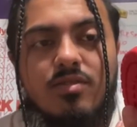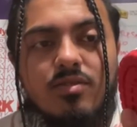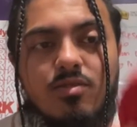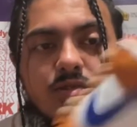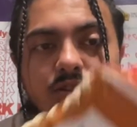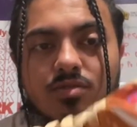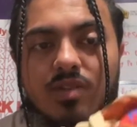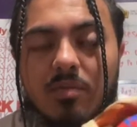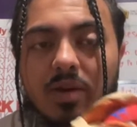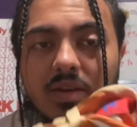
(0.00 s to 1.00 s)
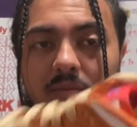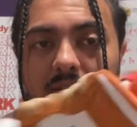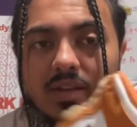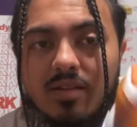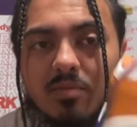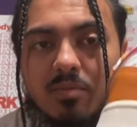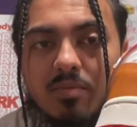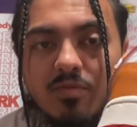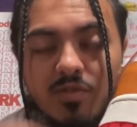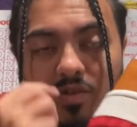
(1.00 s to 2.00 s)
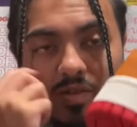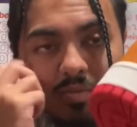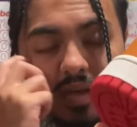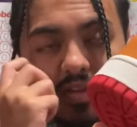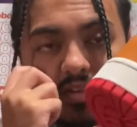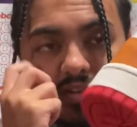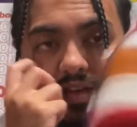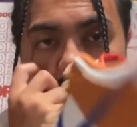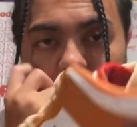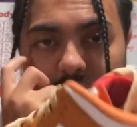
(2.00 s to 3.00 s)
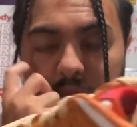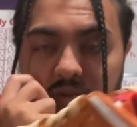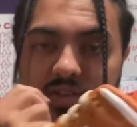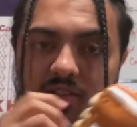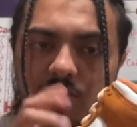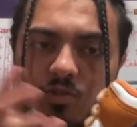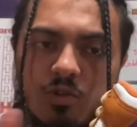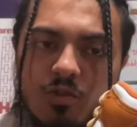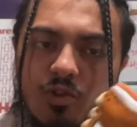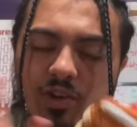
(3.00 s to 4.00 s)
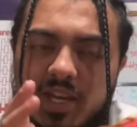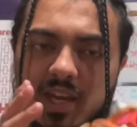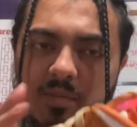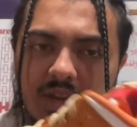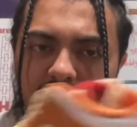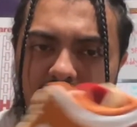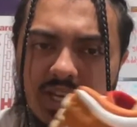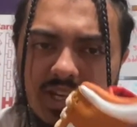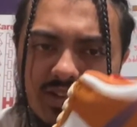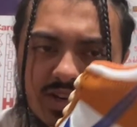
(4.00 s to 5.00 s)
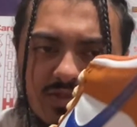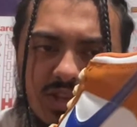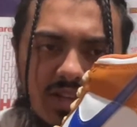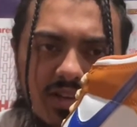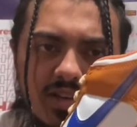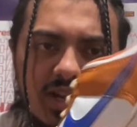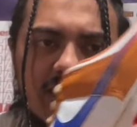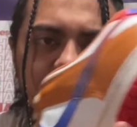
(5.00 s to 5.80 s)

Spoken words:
Who knows, they might make them for a men's, but since it was overall a campaign for kids, I don't think they're gonna have